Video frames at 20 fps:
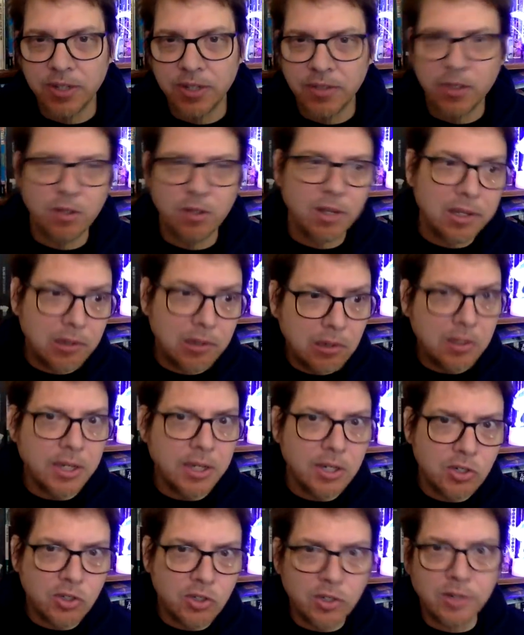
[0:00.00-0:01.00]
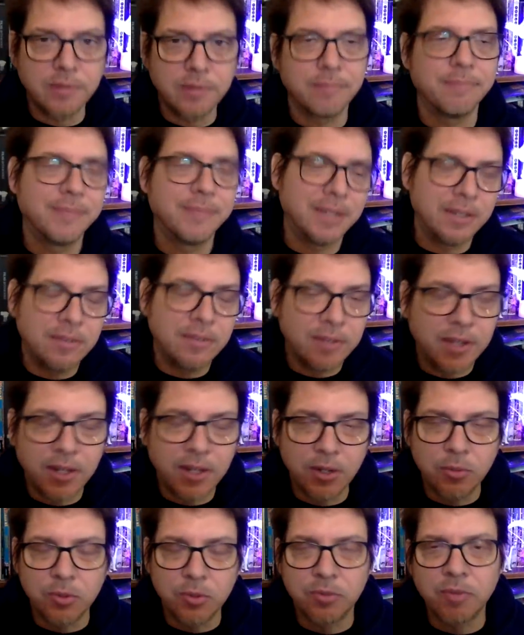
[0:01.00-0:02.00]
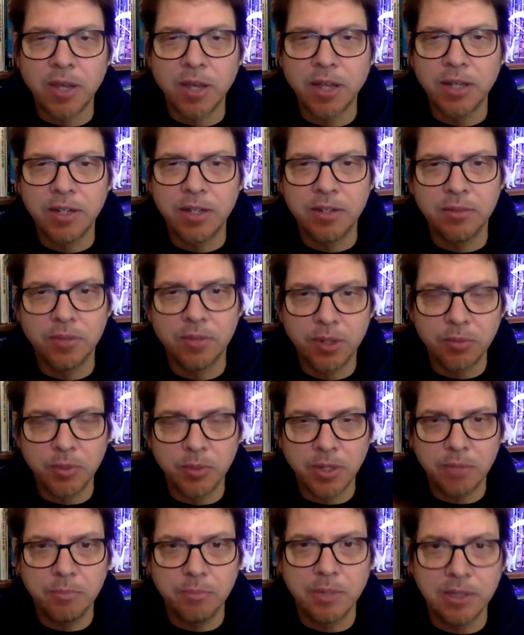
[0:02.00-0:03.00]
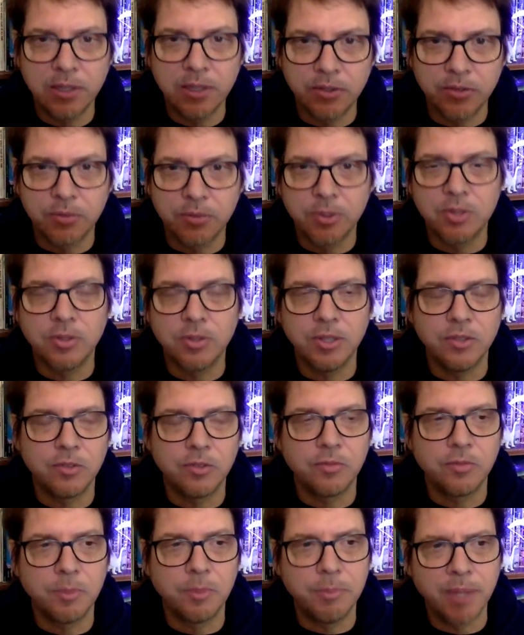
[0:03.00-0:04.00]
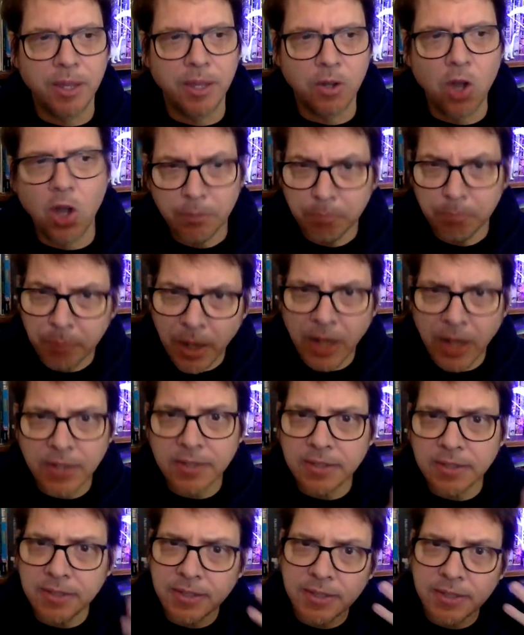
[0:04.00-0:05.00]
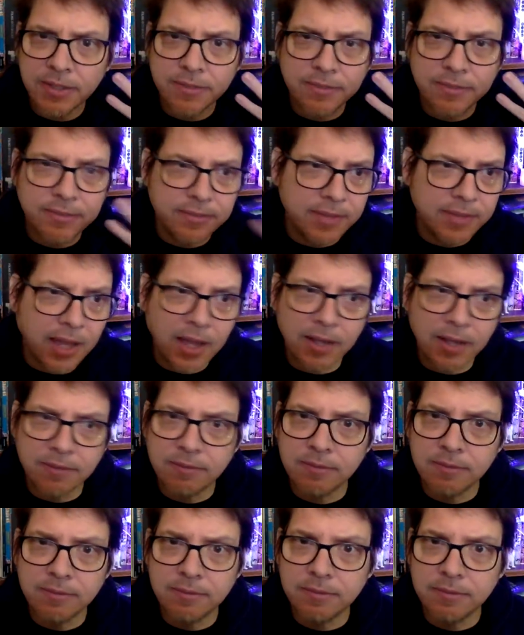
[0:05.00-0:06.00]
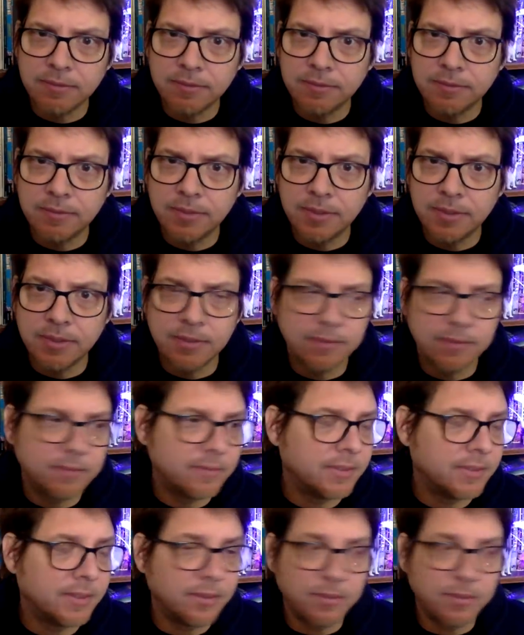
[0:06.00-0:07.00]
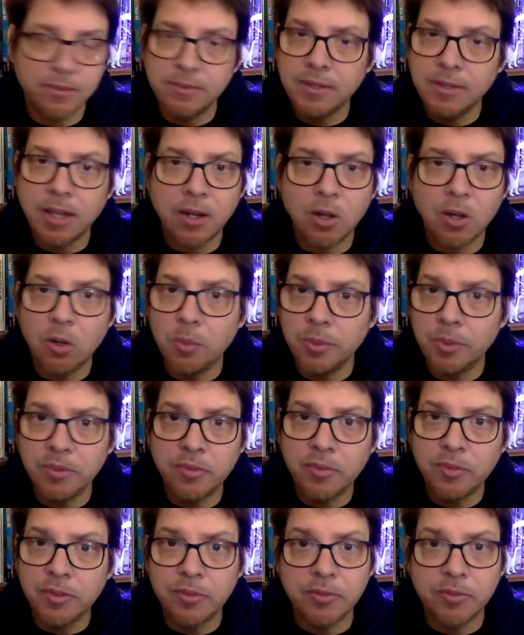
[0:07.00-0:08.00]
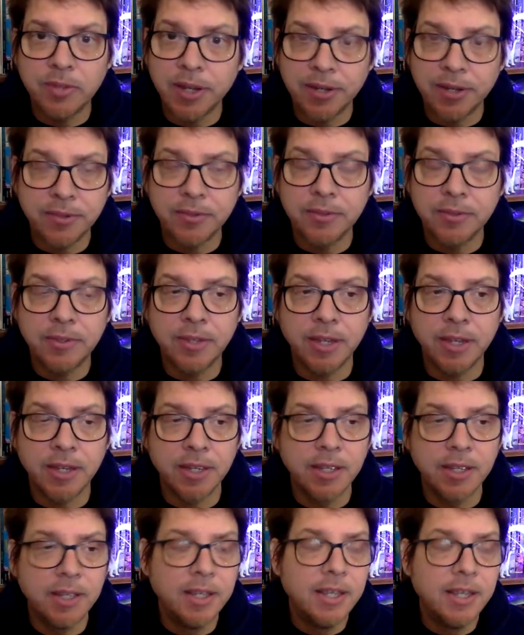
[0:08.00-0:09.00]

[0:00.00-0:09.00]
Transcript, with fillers: And they're like, okay, sure. And, and it was fine. And, and we had meatless retreats from then on. But it's not the, you know, it's not always the standard thing.